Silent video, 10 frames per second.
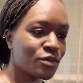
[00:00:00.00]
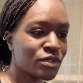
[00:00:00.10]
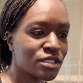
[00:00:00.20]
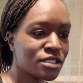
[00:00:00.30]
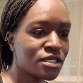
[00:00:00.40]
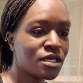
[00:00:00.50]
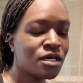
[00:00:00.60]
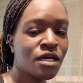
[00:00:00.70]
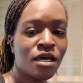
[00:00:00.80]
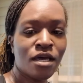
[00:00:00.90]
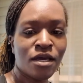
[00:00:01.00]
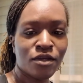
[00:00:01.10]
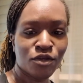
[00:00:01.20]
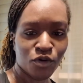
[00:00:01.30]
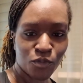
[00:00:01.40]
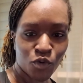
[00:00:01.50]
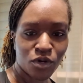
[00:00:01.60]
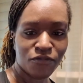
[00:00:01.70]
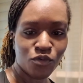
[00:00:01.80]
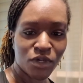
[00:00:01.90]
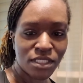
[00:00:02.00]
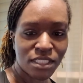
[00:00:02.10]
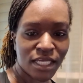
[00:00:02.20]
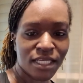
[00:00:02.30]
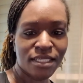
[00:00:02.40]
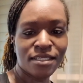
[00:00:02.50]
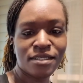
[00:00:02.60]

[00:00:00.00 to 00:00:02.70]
was, more of a run day.